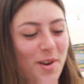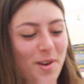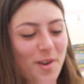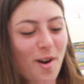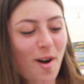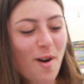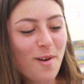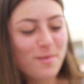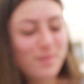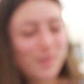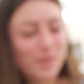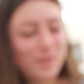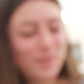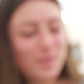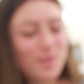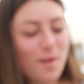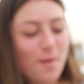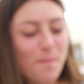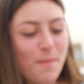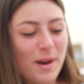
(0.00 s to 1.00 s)
You're all, you're a
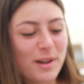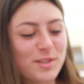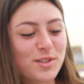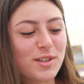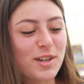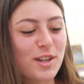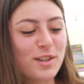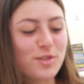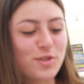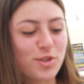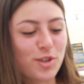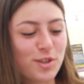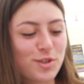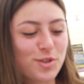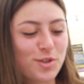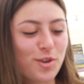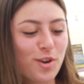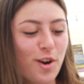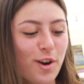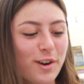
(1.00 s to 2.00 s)
little Mexican
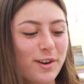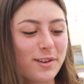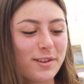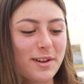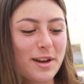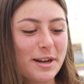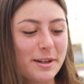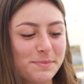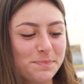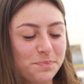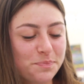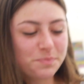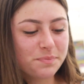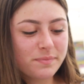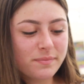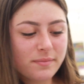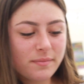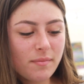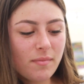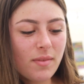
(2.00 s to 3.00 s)
church girl. You're like,
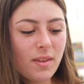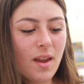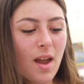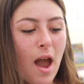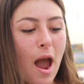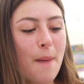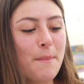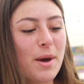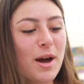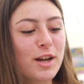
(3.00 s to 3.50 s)
I'm